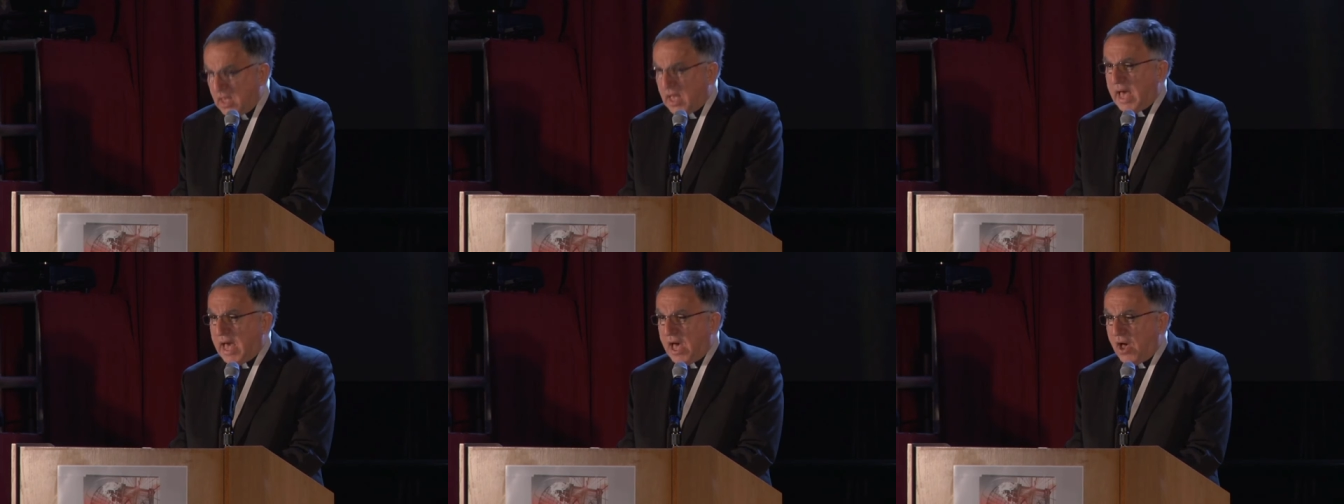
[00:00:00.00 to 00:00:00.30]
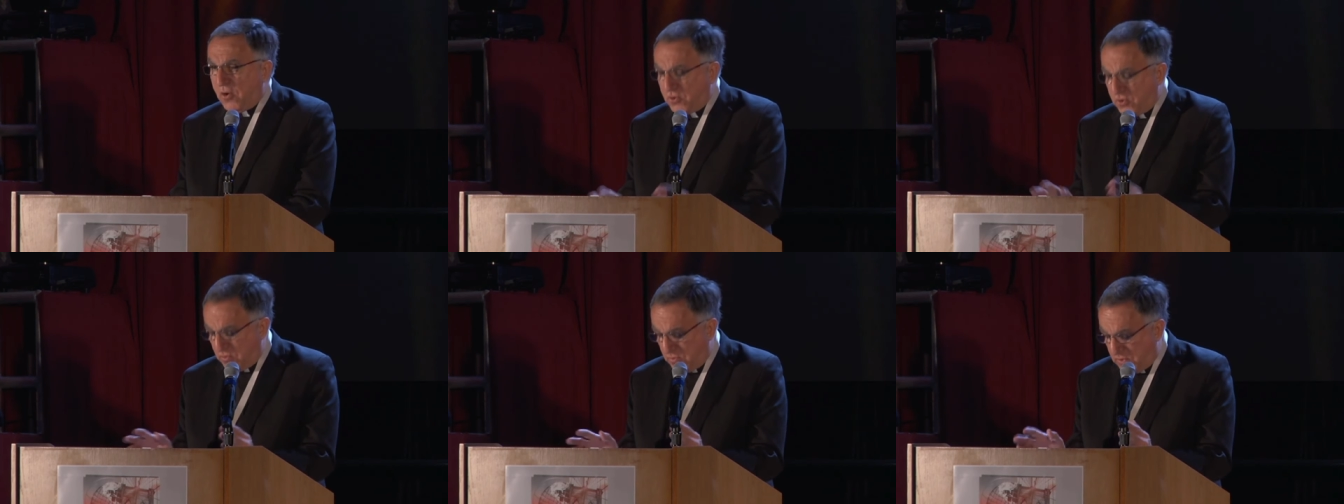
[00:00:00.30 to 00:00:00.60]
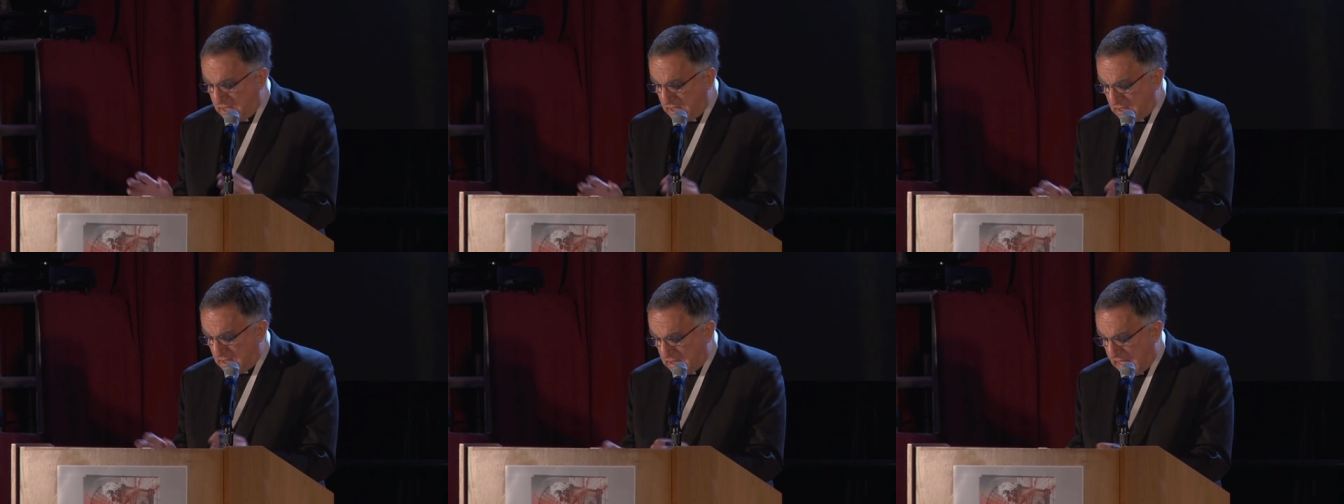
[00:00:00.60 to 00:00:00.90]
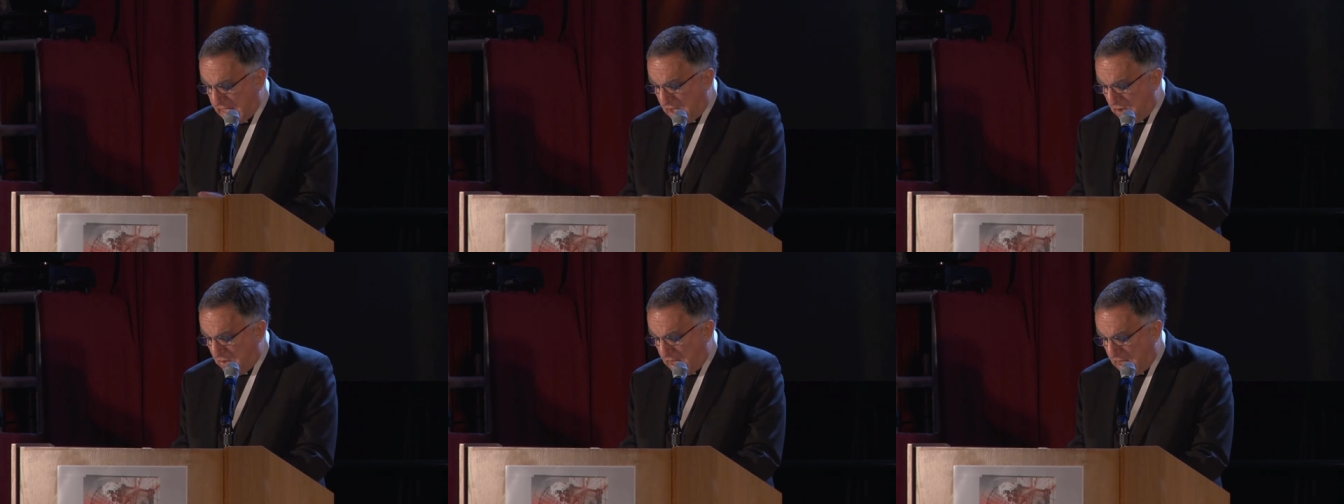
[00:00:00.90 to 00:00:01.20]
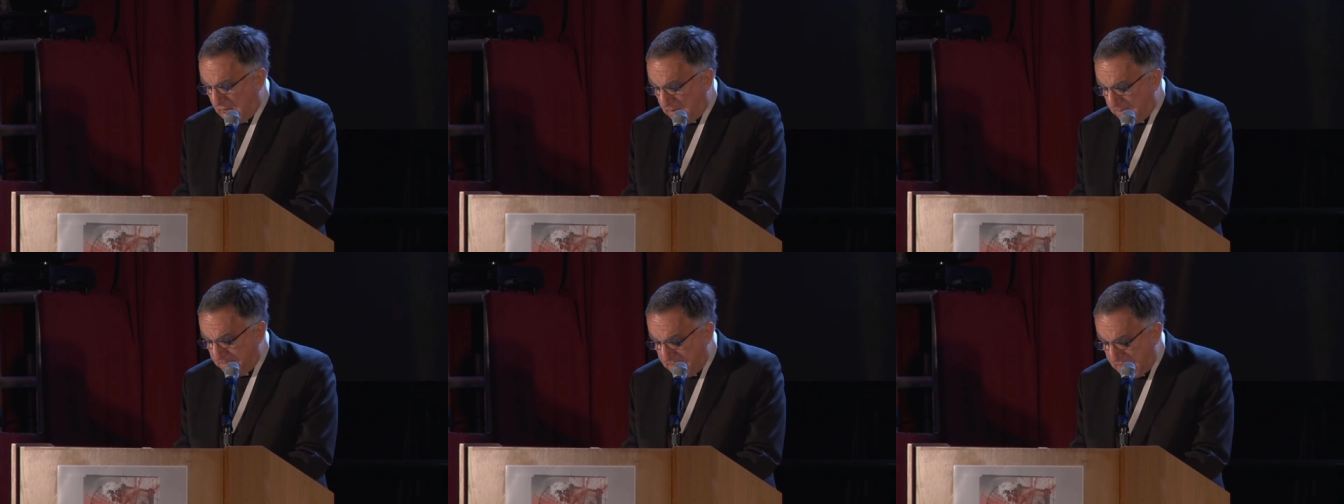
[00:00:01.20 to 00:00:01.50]
How do we allow
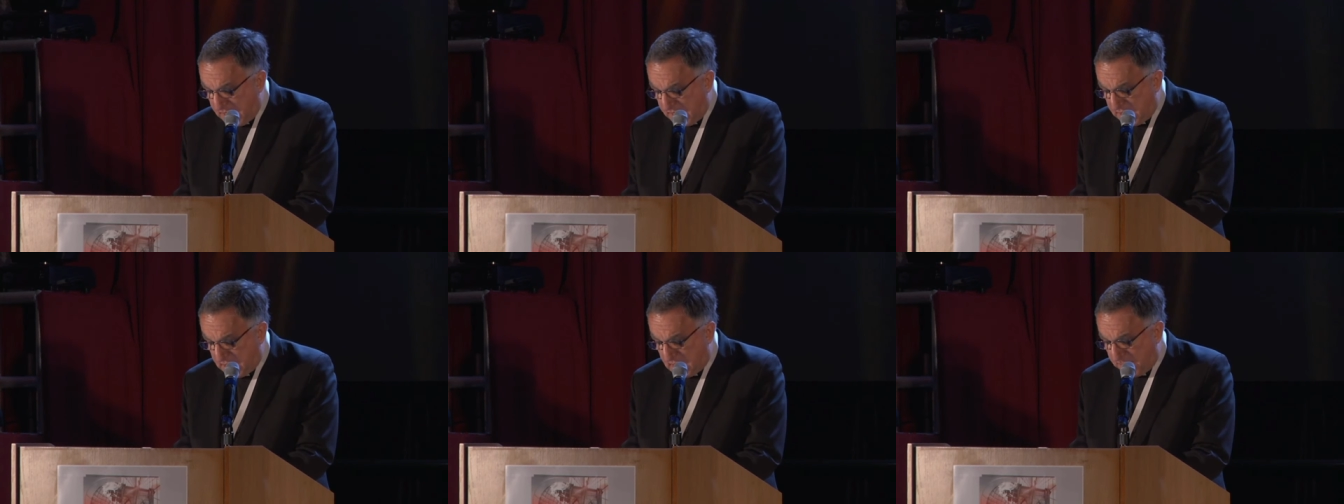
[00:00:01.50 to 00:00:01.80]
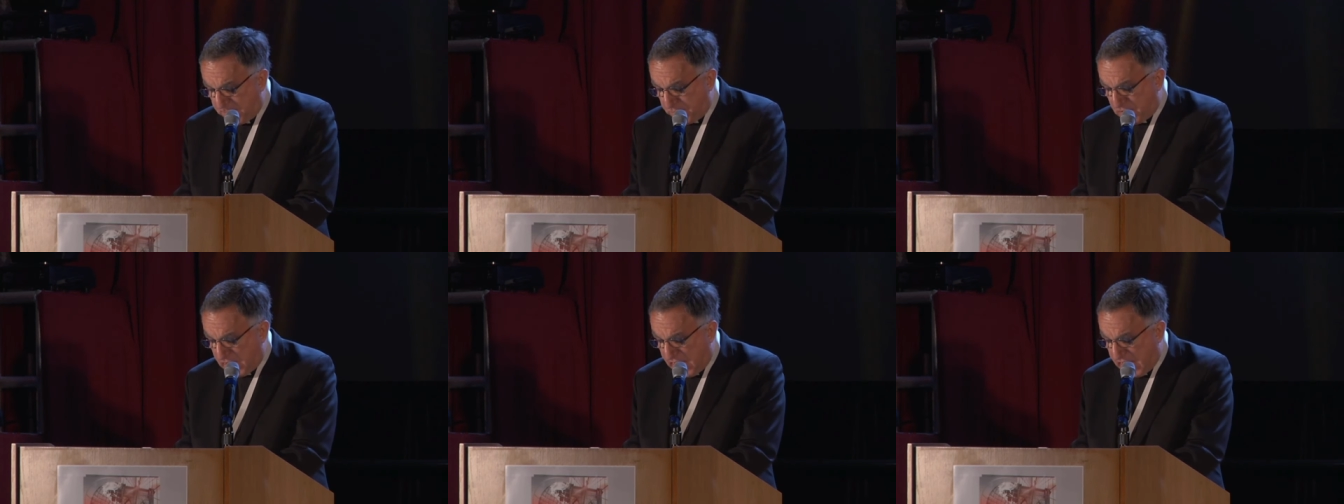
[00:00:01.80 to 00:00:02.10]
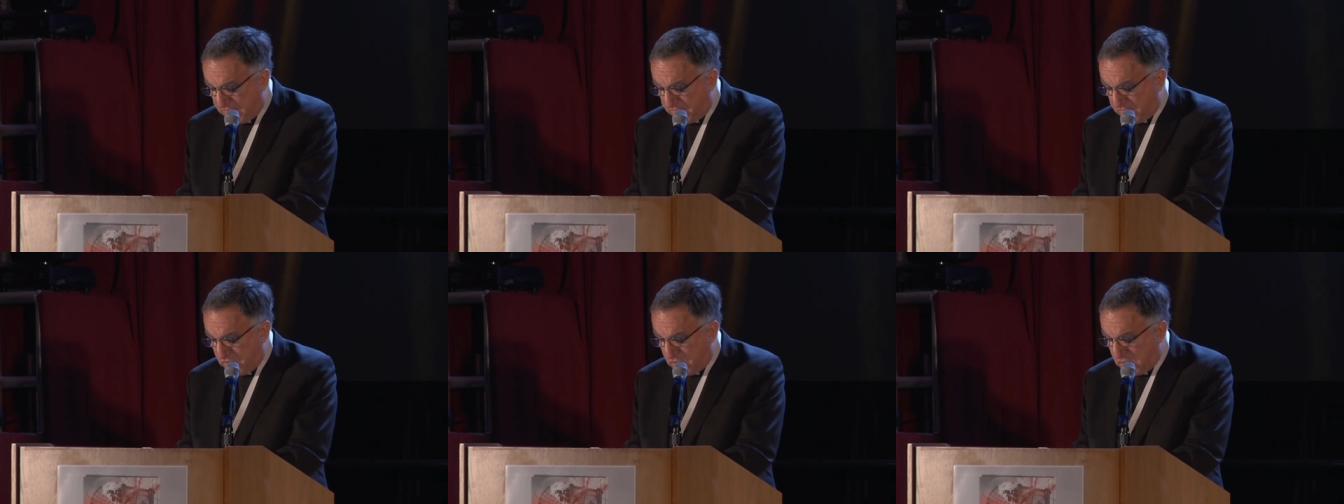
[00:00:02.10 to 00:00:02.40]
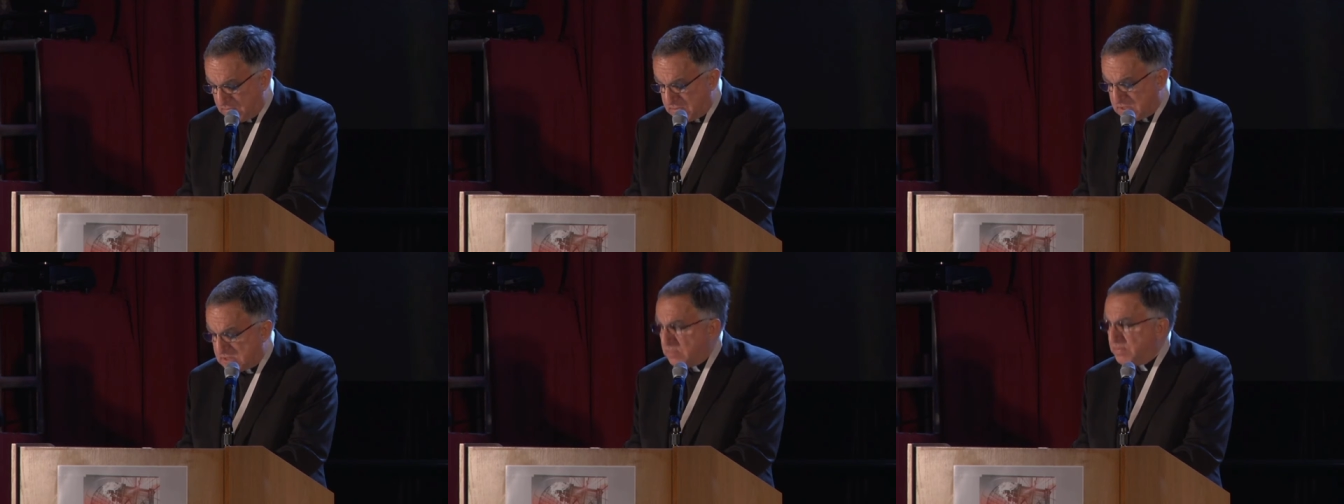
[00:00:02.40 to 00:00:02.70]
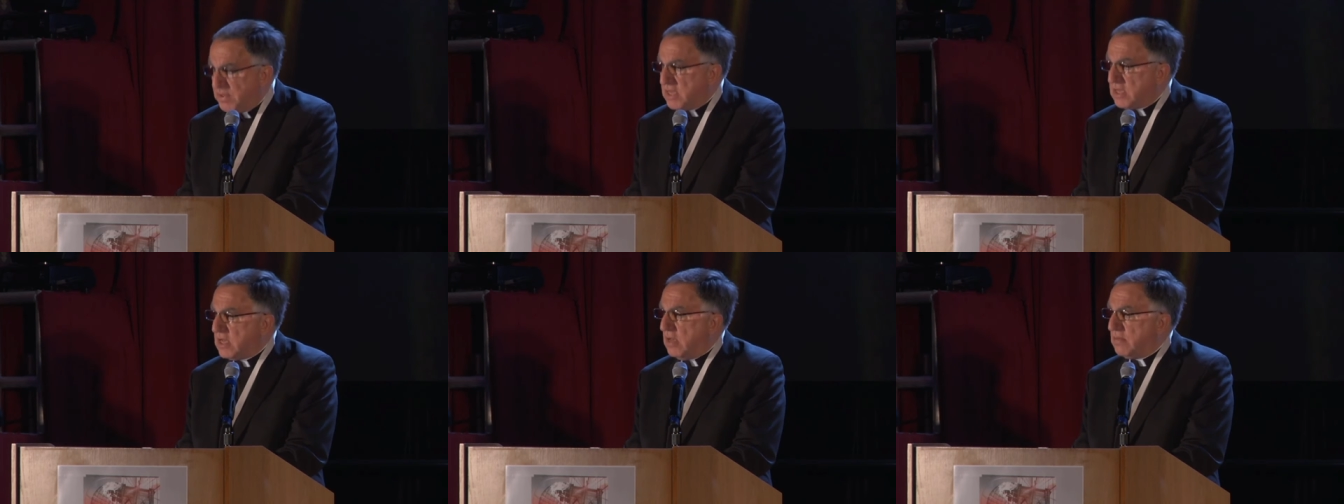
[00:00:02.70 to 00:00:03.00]
our media platforms to
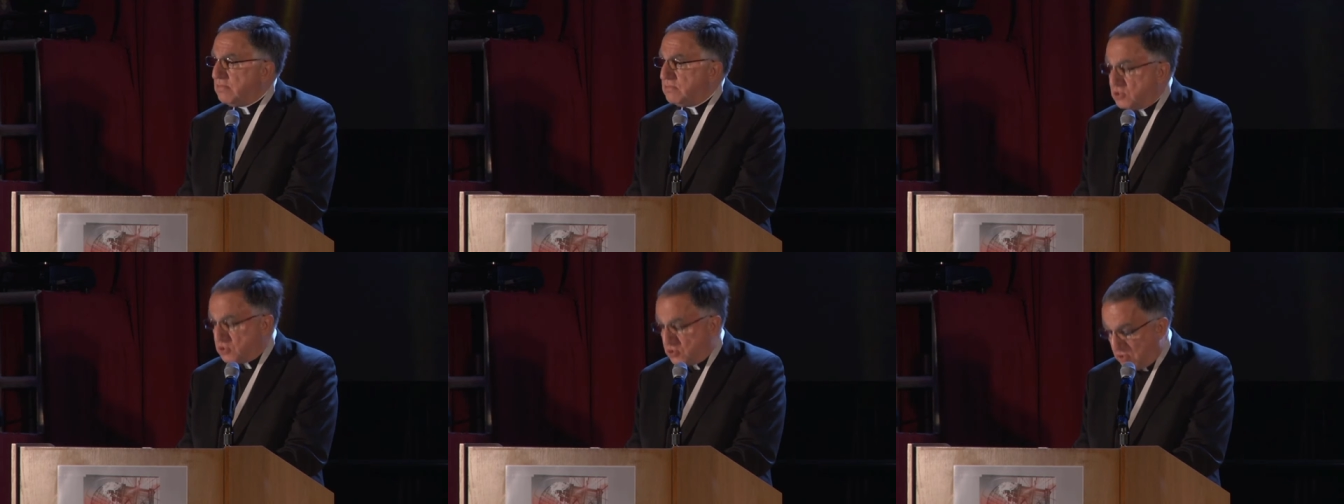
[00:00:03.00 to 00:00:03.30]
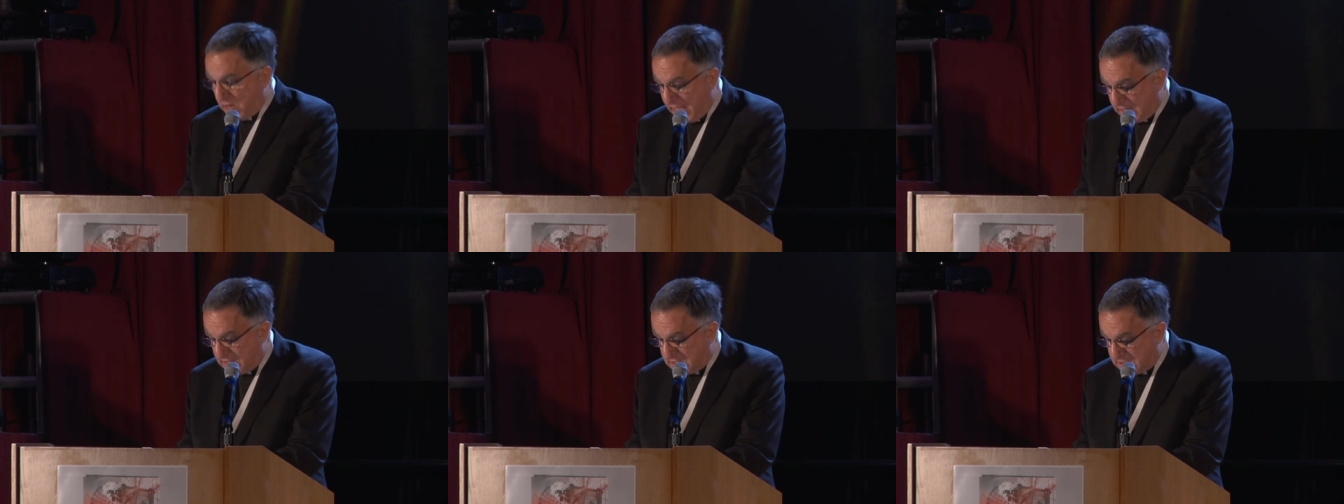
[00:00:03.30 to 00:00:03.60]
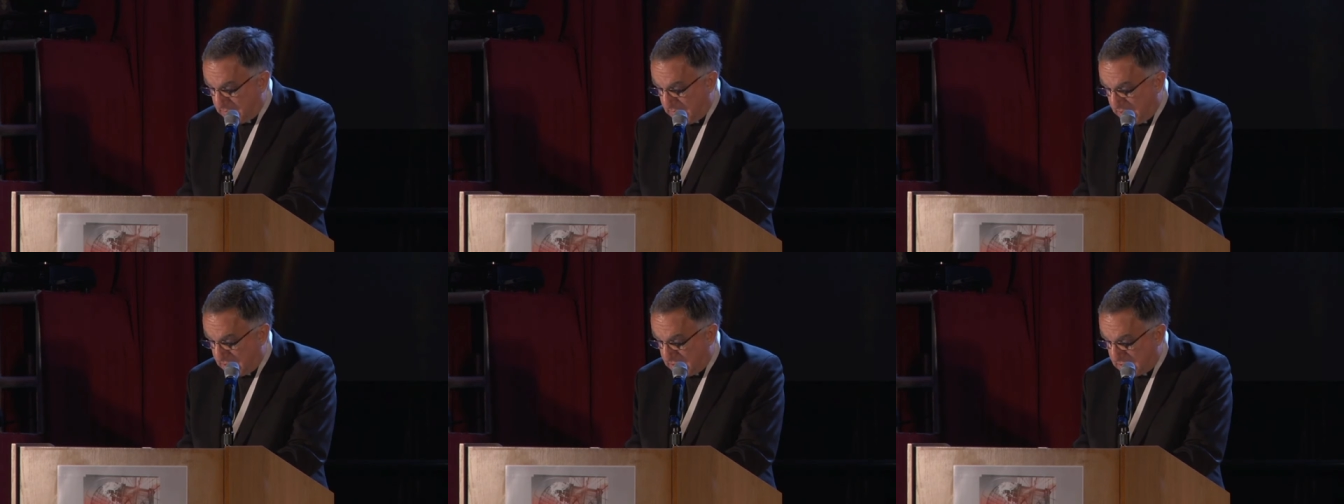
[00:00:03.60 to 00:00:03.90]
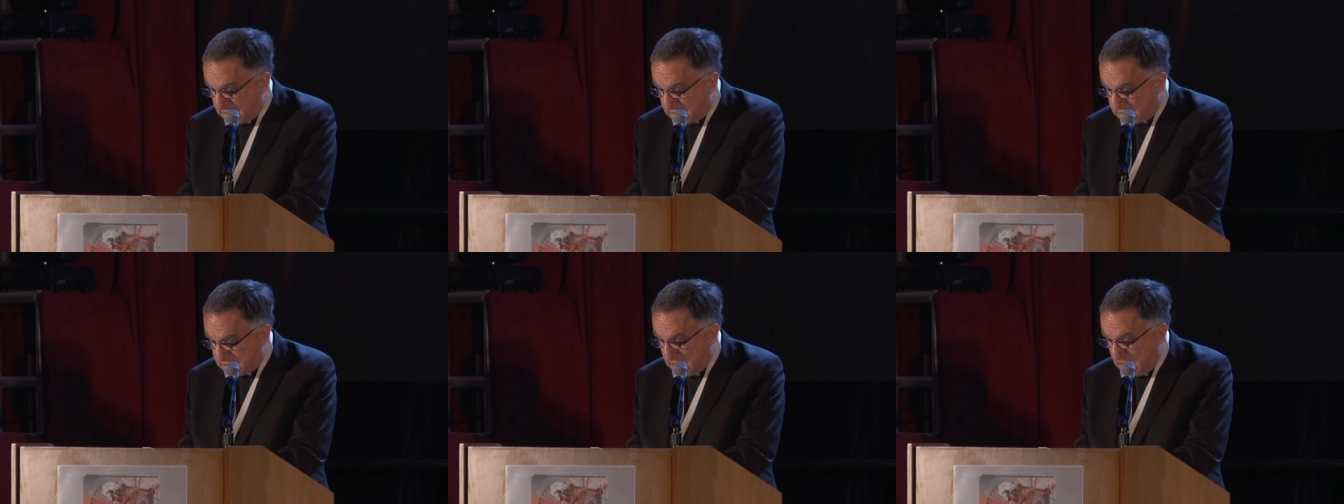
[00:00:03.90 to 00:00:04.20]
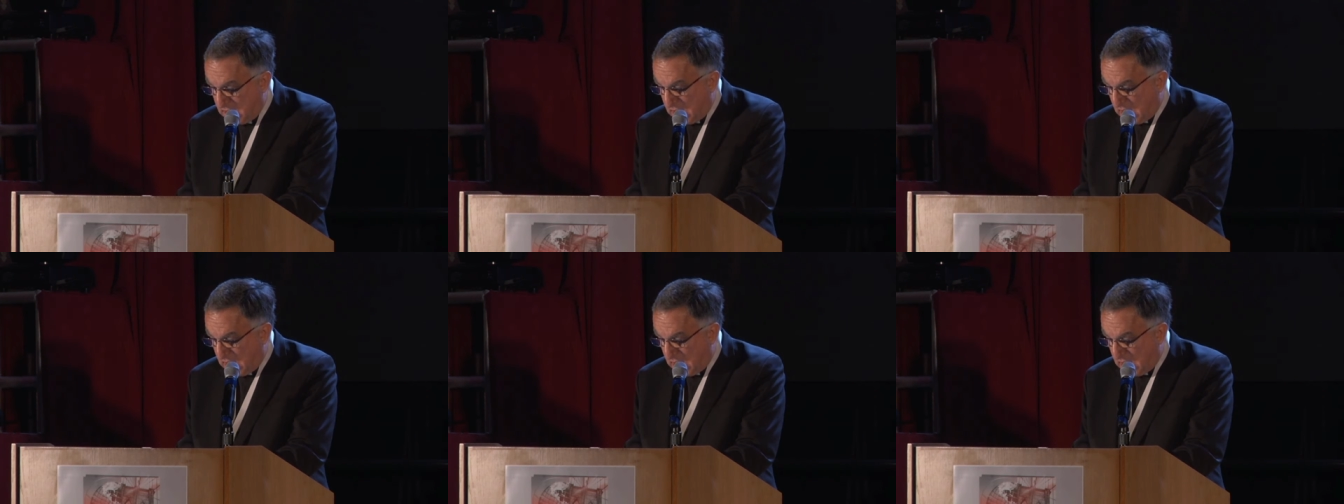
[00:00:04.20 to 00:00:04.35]
become transmitters